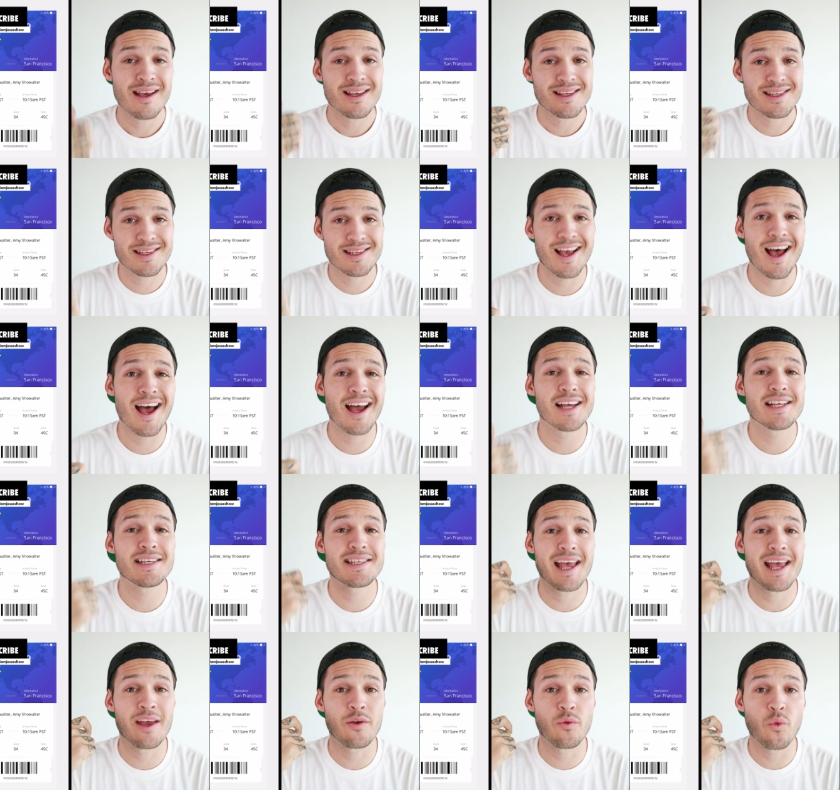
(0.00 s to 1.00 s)

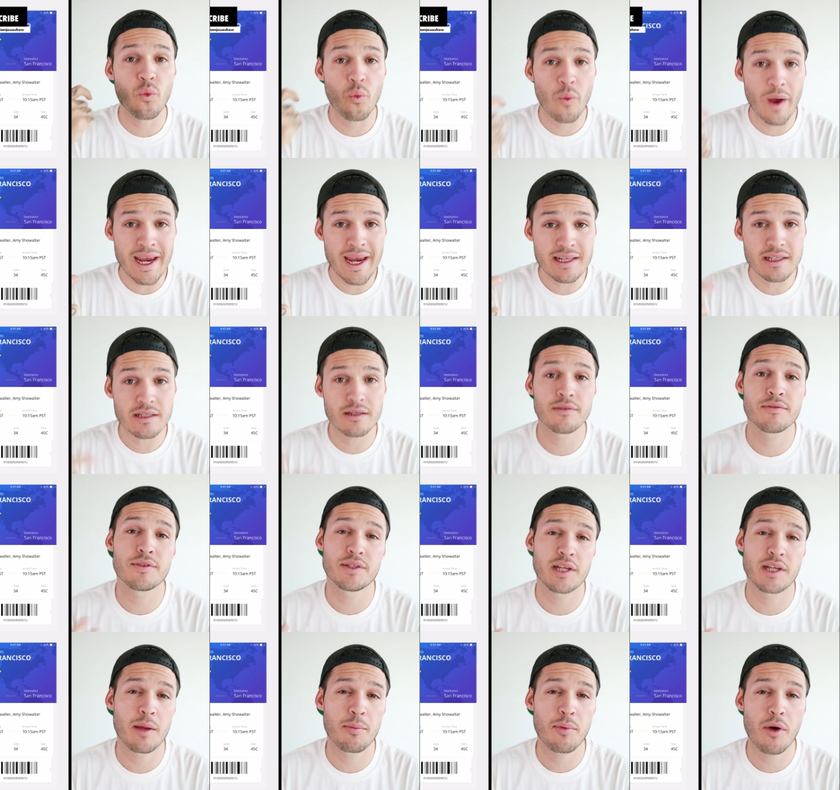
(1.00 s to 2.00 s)
size and weight of
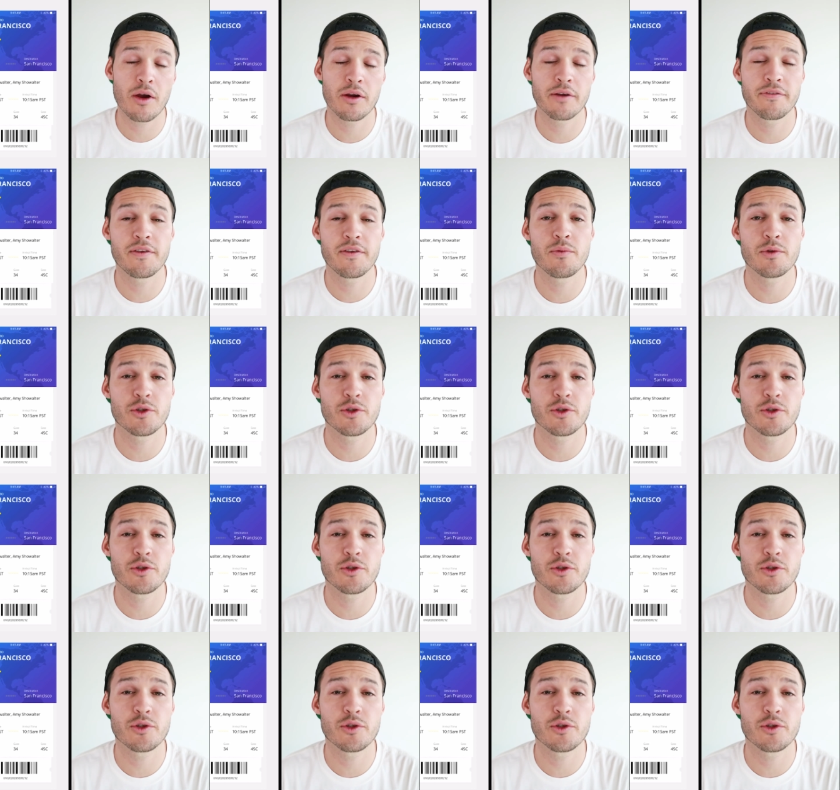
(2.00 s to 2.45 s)
the typography,